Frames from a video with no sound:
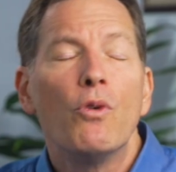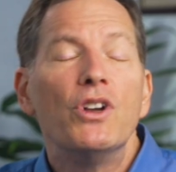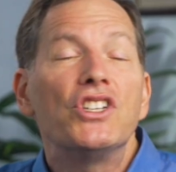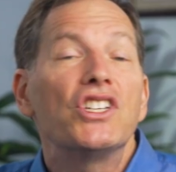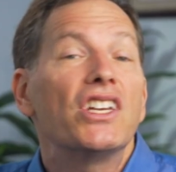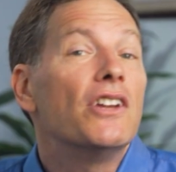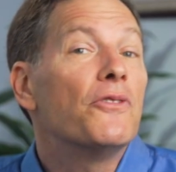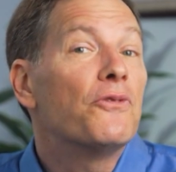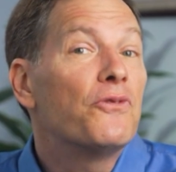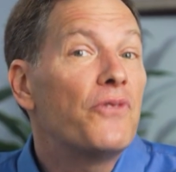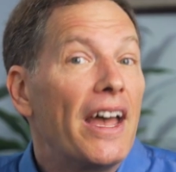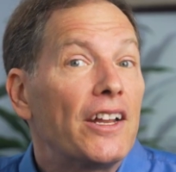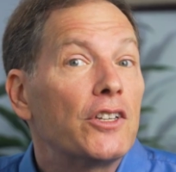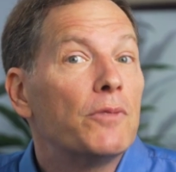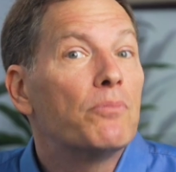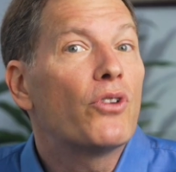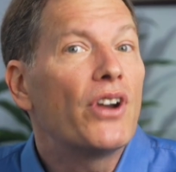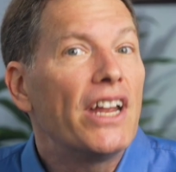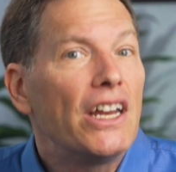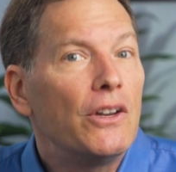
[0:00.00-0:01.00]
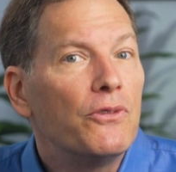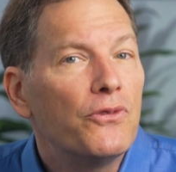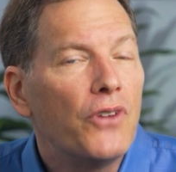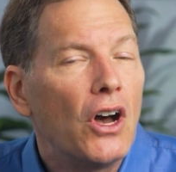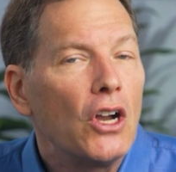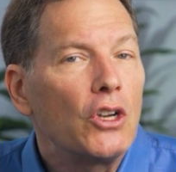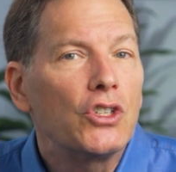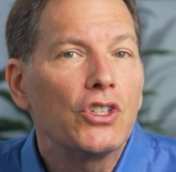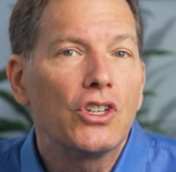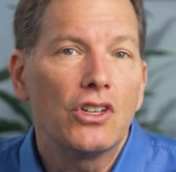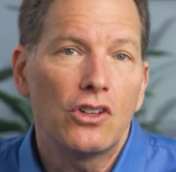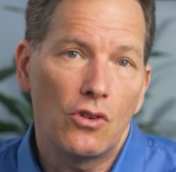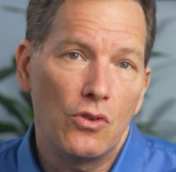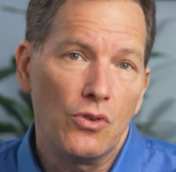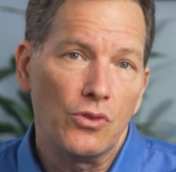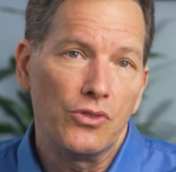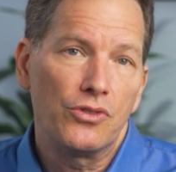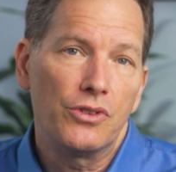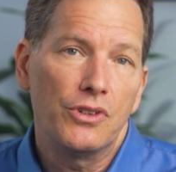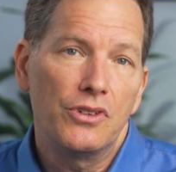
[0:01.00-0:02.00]
which can affect brain function in
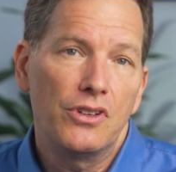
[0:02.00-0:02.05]
older